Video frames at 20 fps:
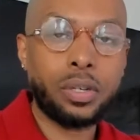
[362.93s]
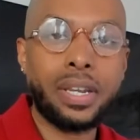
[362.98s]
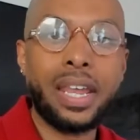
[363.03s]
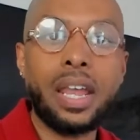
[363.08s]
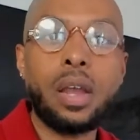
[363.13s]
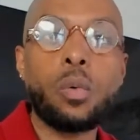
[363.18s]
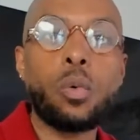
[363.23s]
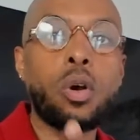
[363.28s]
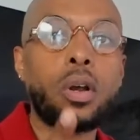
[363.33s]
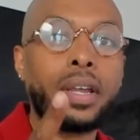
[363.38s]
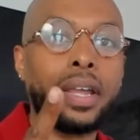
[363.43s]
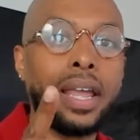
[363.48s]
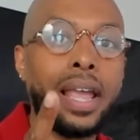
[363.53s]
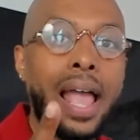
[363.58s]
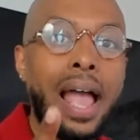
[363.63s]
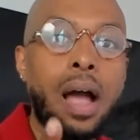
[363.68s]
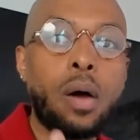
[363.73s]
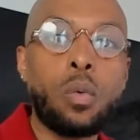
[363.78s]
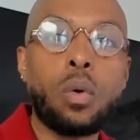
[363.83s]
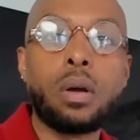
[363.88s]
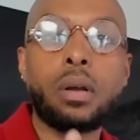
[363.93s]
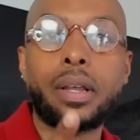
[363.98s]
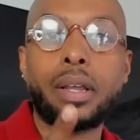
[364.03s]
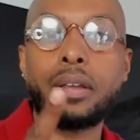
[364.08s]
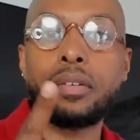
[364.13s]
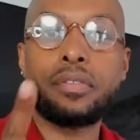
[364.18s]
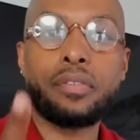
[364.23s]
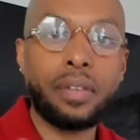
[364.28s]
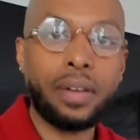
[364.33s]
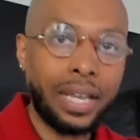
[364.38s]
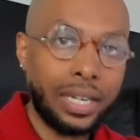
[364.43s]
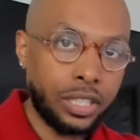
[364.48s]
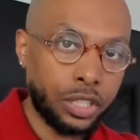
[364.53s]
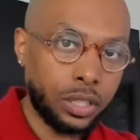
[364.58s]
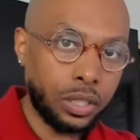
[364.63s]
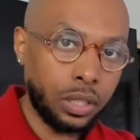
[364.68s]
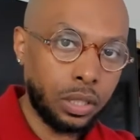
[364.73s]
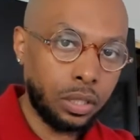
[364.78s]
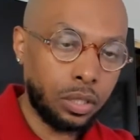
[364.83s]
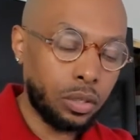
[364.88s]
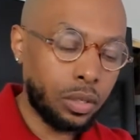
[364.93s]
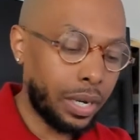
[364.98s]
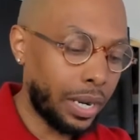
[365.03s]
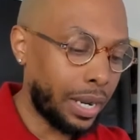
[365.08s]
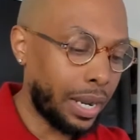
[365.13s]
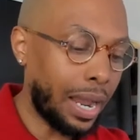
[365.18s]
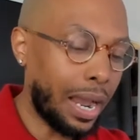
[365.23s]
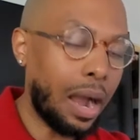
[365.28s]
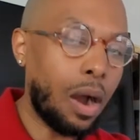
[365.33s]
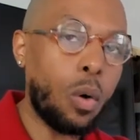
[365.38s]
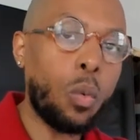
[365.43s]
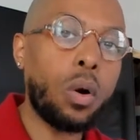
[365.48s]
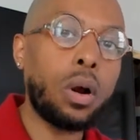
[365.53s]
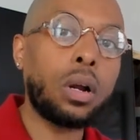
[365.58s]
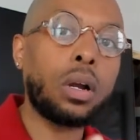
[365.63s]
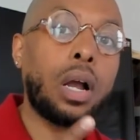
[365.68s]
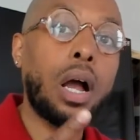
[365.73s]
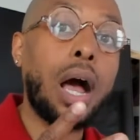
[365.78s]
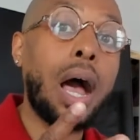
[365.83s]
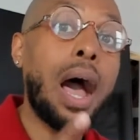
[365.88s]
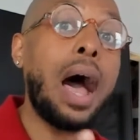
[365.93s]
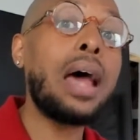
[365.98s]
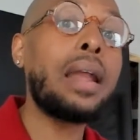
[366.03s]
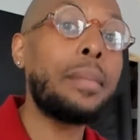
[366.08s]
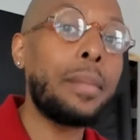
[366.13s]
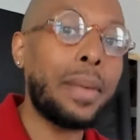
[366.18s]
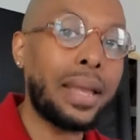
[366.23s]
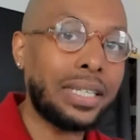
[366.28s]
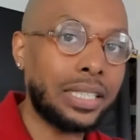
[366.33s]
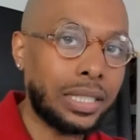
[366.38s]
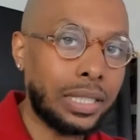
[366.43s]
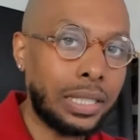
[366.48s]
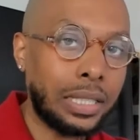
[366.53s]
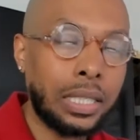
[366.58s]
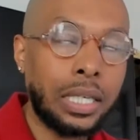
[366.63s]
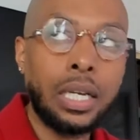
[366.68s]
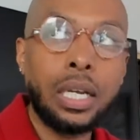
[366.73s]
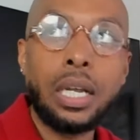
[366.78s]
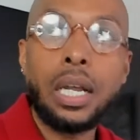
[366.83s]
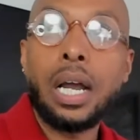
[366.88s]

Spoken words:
You can't outwork inflation. You can't outwork automation.